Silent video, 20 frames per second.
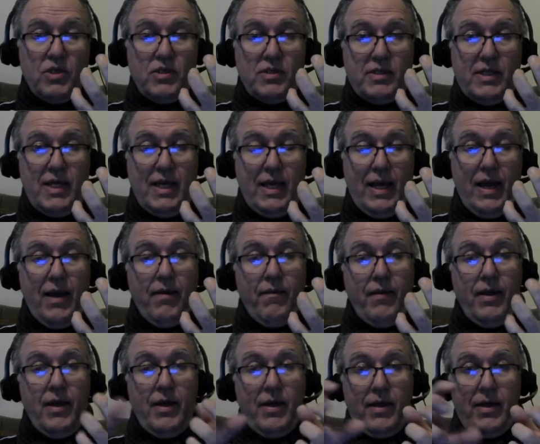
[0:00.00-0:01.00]
which is the
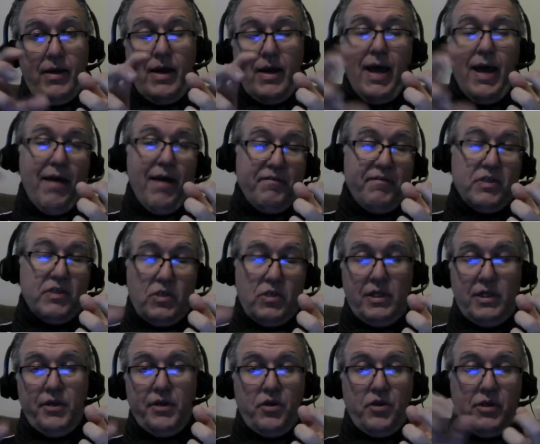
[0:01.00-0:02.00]
F
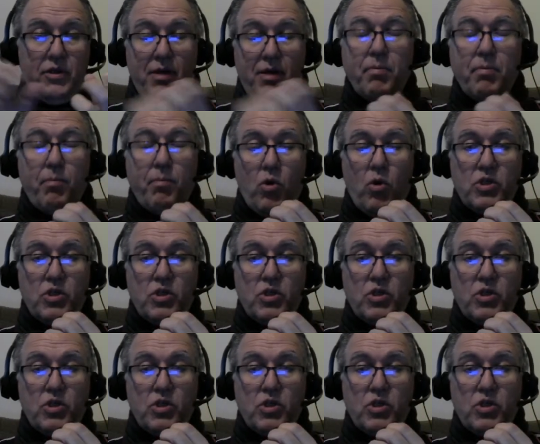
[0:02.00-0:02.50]
is linearly